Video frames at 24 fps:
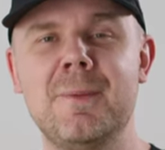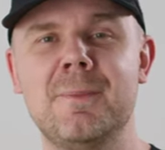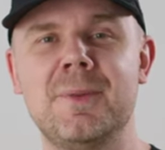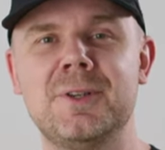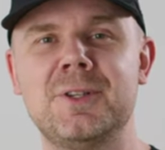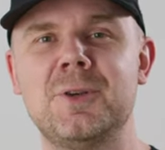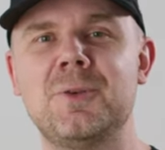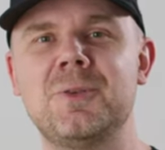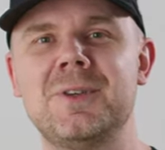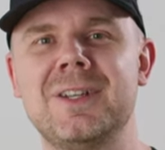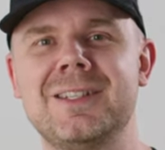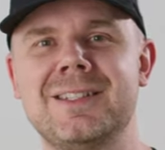but
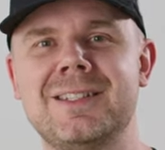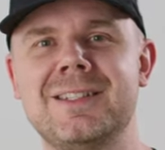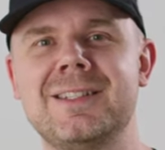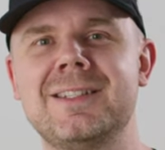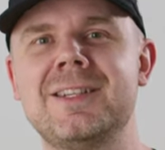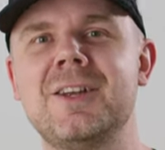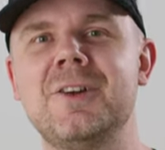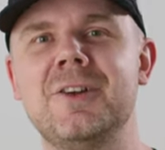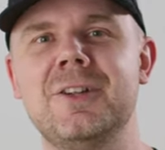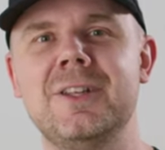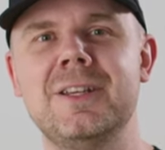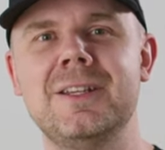don't
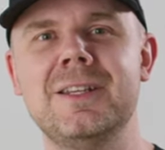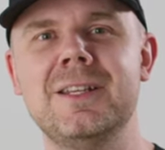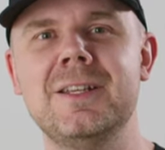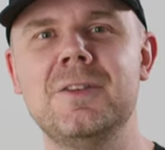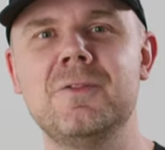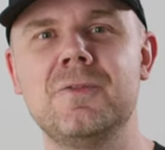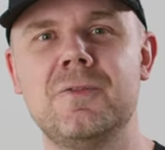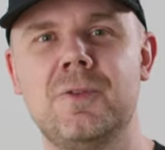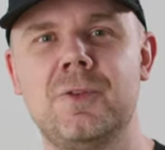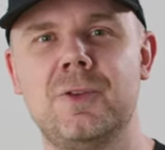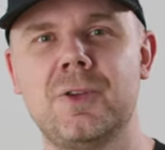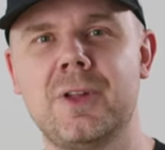necessarily
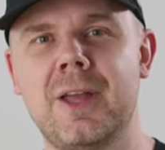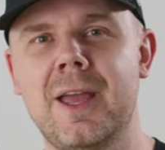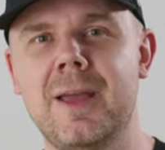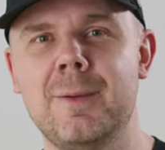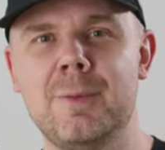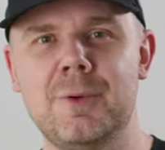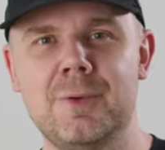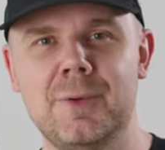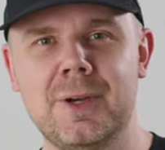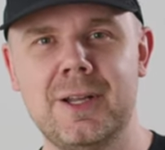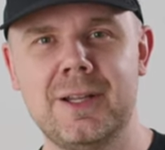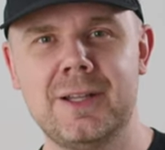need full
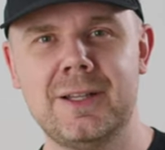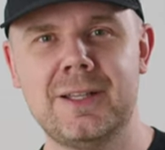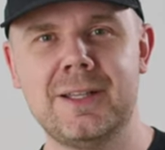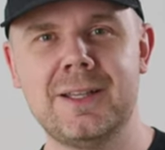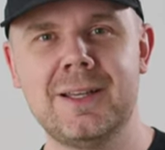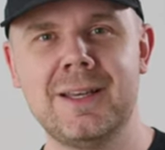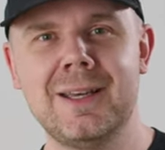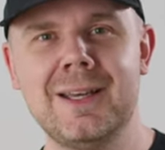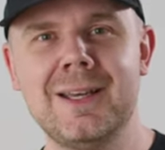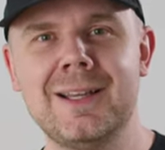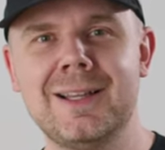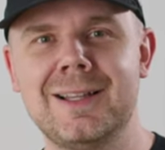cable
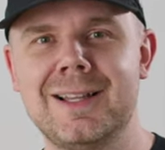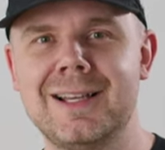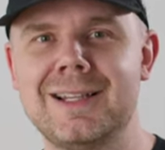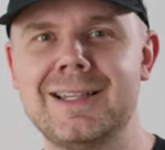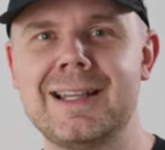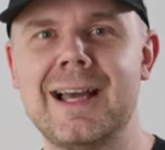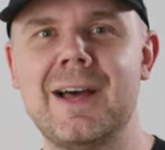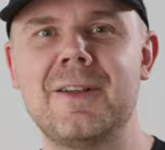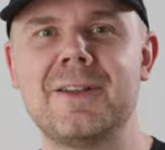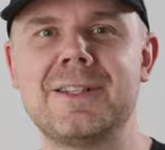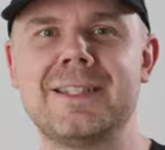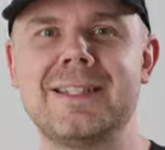railing, like
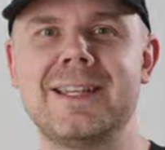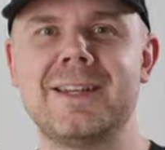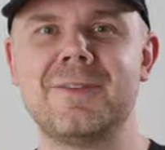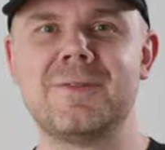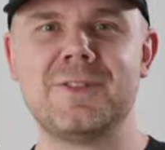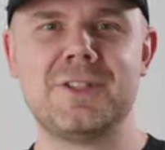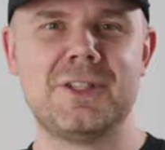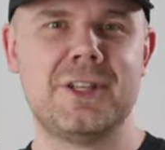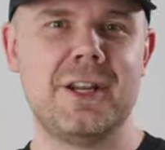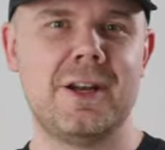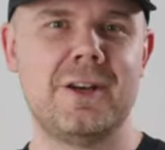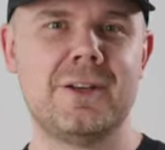down a set
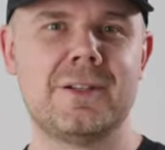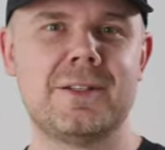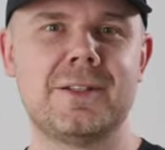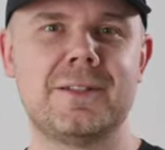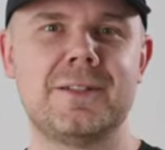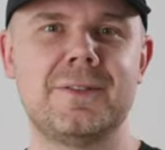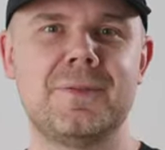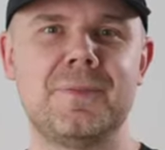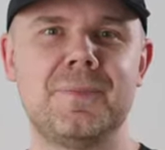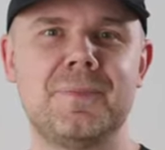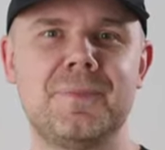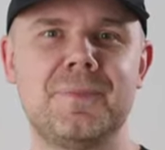of stairs.